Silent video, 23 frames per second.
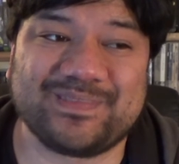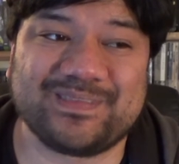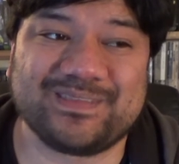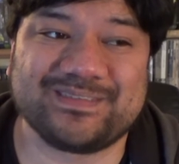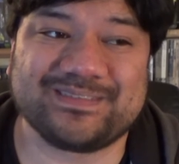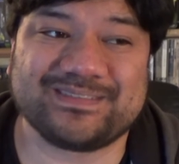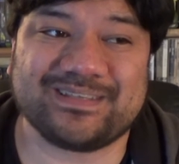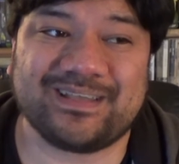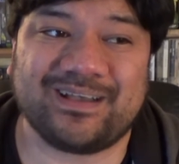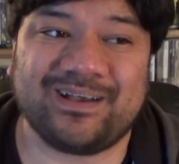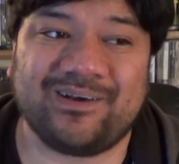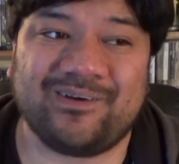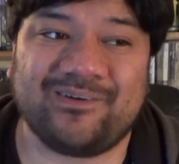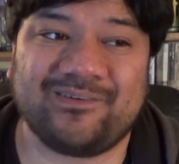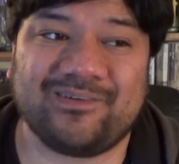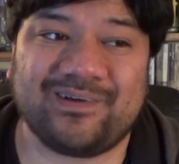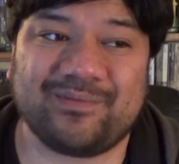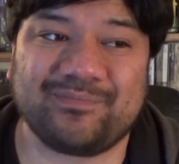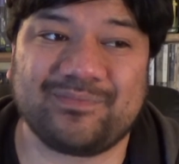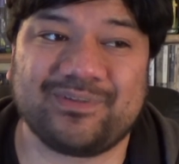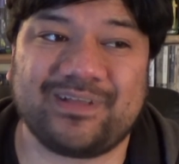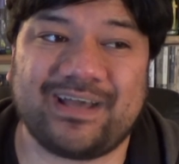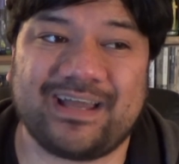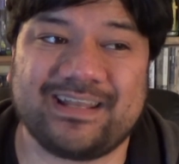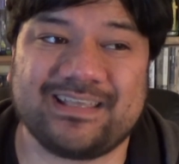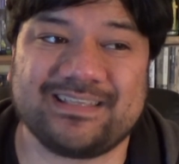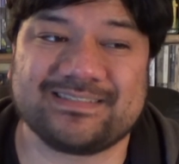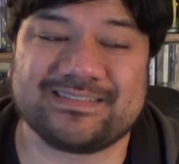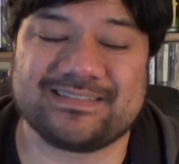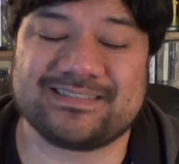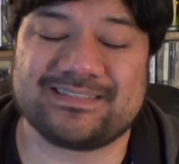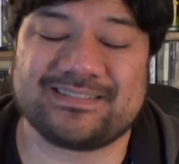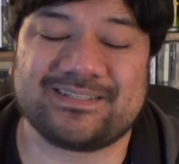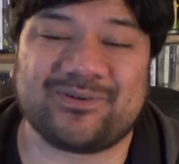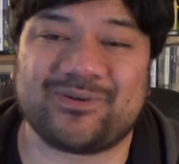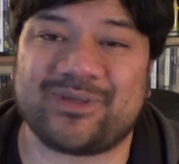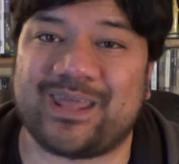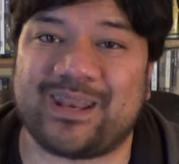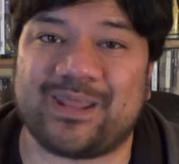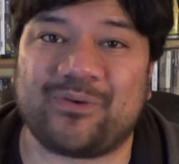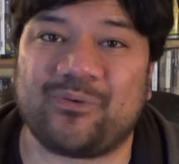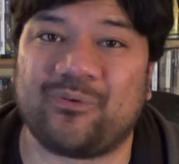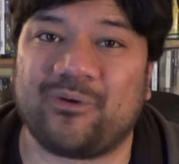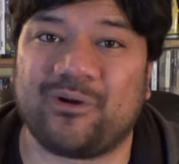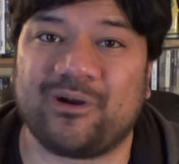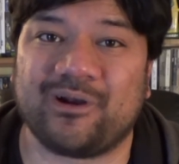so I'm glad he's still
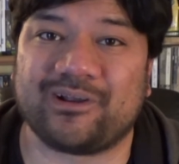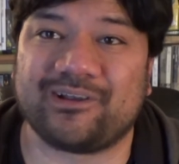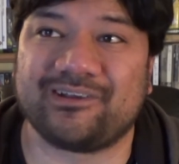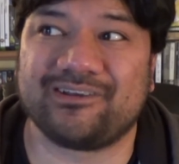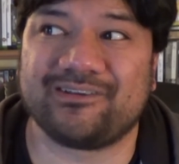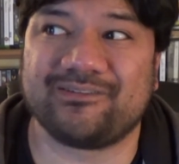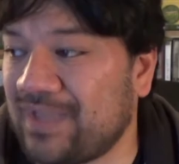getting work.